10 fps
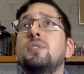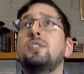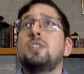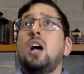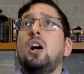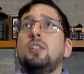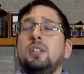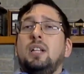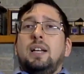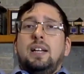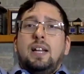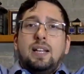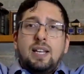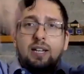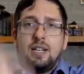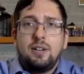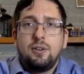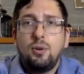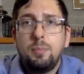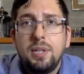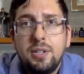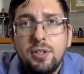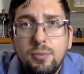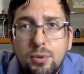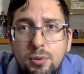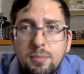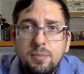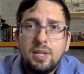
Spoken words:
there's all the light that I can that are open in the room